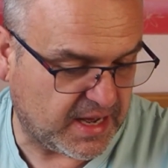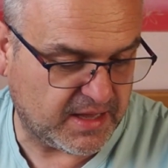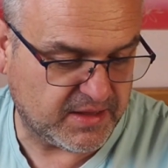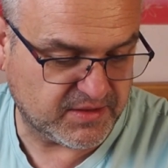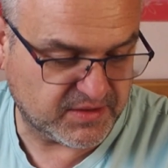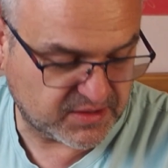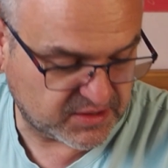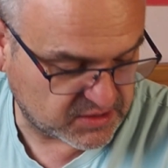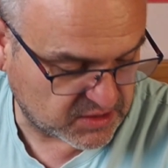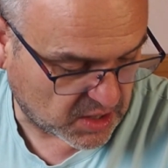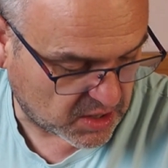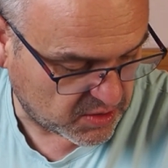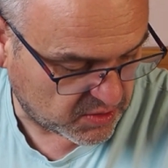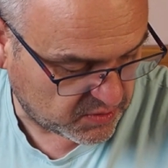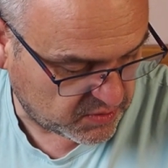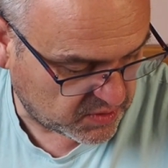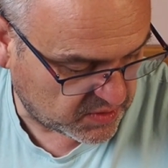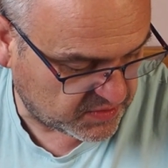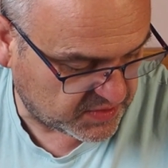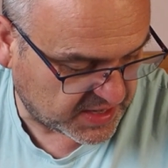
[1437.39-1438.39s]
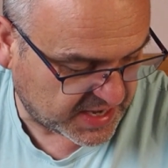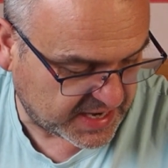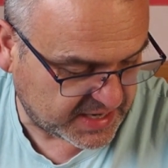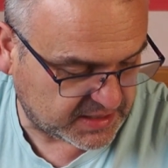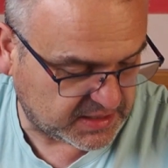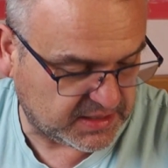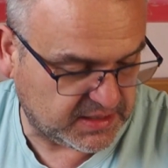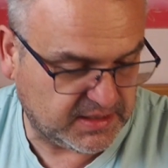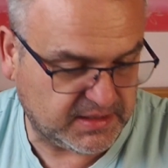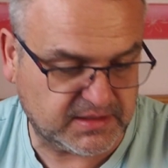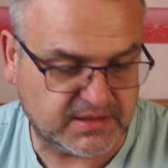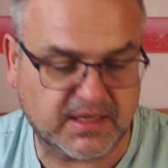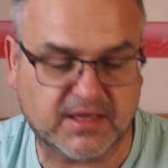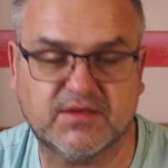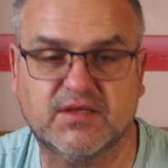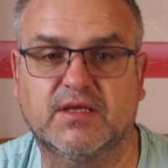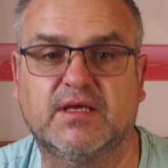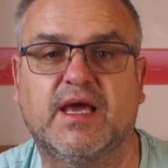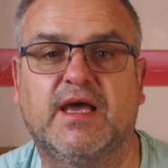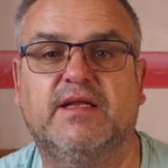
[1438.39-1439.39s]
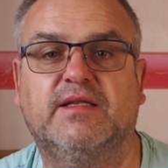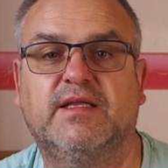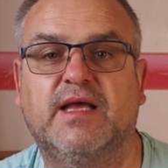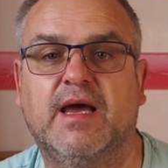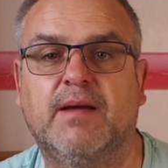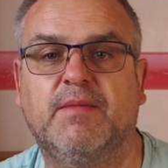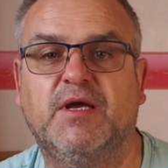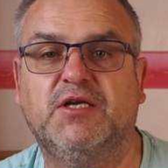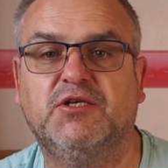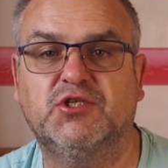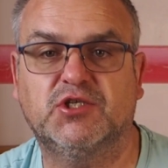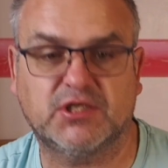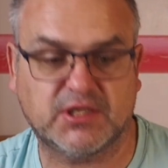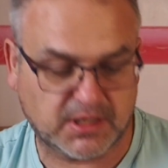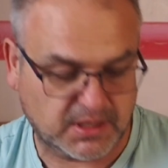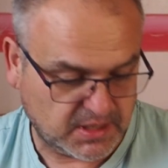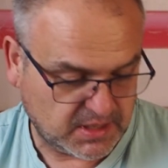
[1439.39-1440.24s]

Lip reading: so that it doesn't get damaged,